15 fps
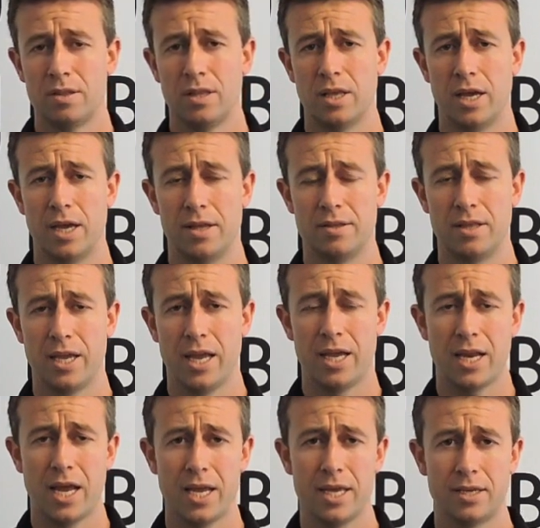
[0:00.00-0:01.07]
The
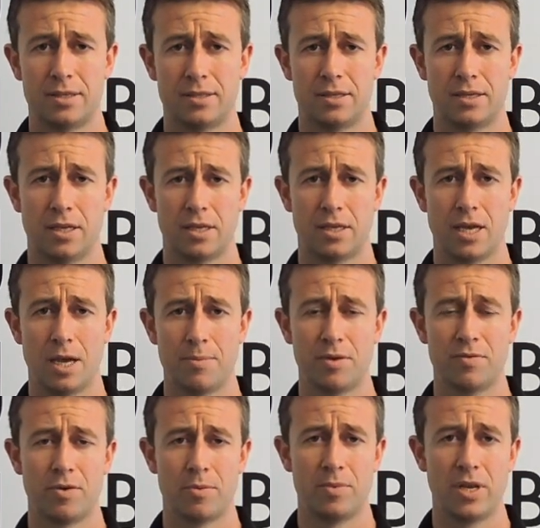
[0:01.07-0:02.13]
headaches
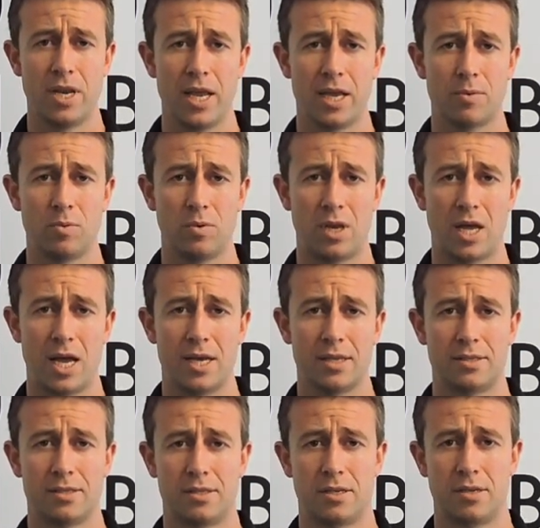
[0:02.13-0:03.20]
coming from the neck will
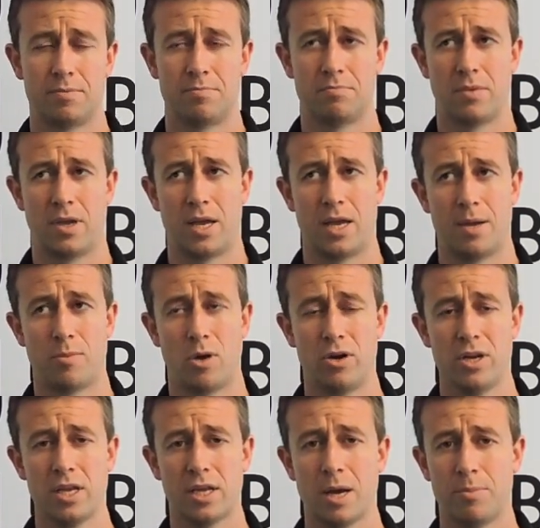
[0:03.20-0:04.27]
last
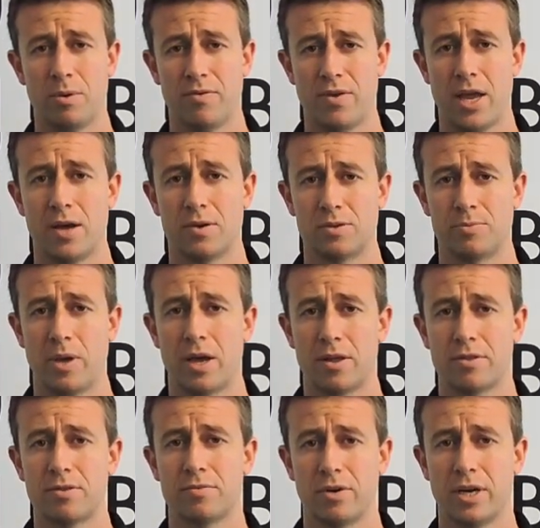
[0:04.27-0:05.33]
only a couple of hours,
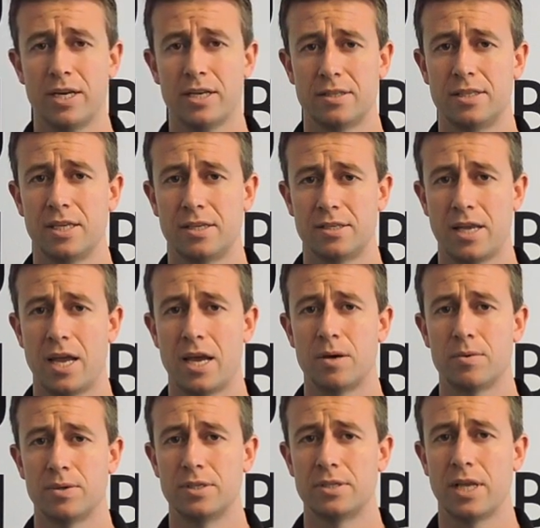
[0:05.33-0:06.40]
about 3 to 6
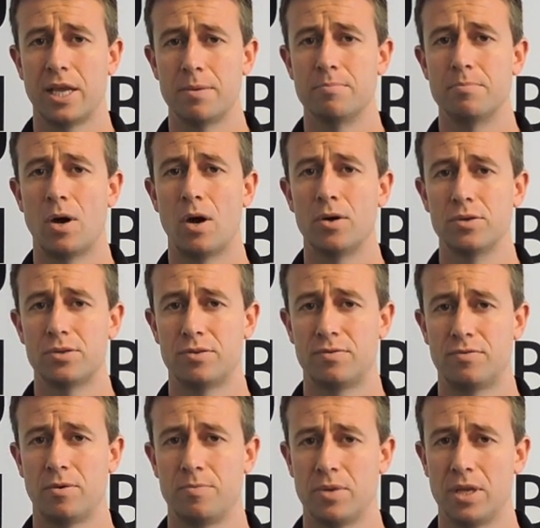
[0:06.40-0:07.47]
hours at most
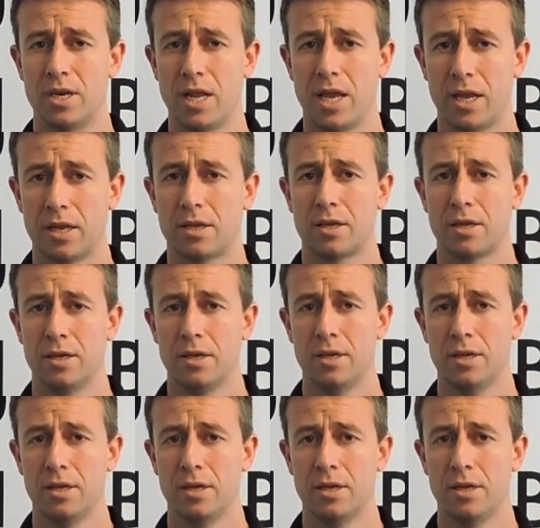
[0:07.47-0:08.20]
from your neck.